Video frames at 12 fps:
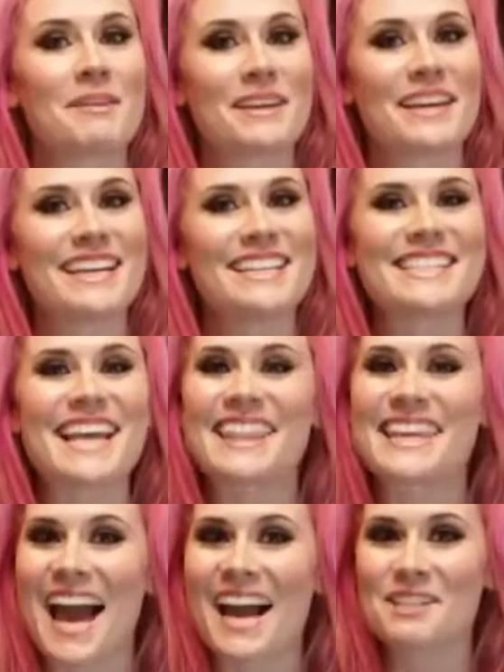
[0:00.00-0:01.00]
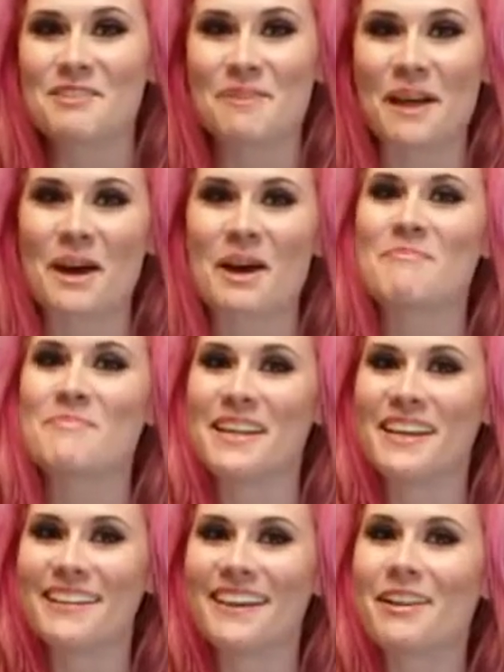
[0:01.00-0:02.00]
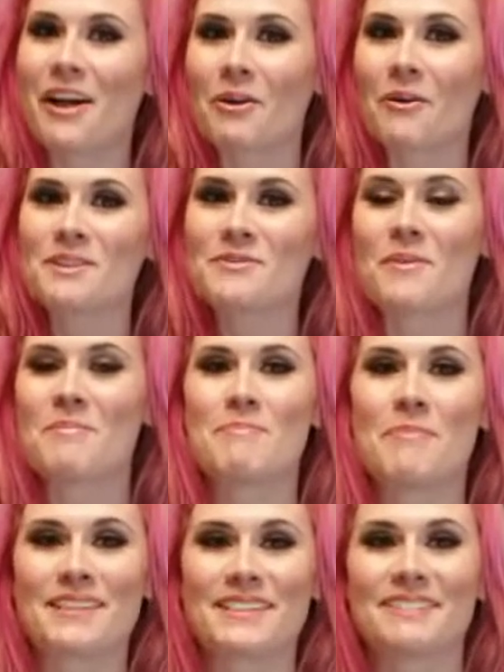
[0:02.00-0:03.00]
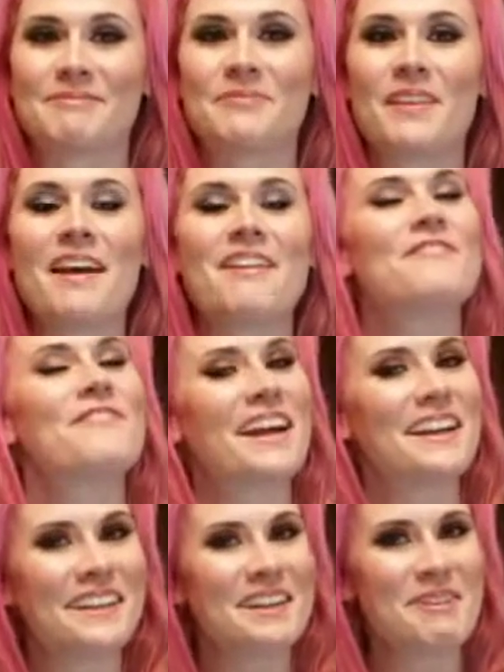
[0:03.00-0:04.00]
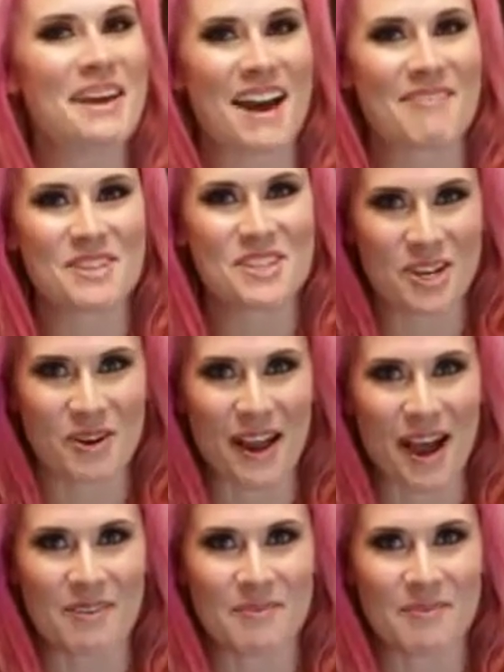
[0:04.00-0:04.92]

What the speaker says: begins, and the active player immediately clockwise from the button. Finally, we have the showdown.